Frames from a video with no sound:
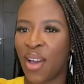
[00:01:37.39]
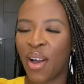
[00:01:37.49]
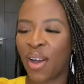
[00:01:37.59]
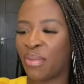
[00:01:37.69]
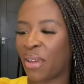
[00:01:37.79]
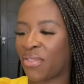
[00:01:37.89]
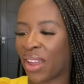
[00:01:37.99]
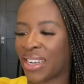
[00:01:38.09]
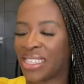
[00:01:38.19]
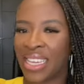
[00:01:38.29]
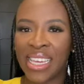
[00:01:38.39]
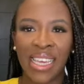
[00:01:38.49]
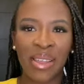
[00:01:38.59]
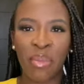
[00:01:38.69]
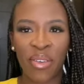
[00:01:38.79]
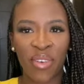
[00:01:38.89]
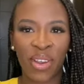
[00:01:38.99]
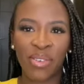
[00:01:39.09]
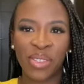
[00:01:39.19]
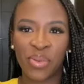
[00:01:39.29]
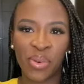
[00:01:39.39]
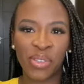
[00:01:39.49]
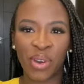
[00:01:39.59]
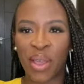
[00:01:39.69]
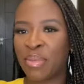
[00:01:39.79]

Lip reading: on my vanity in my fragrance wardrobe,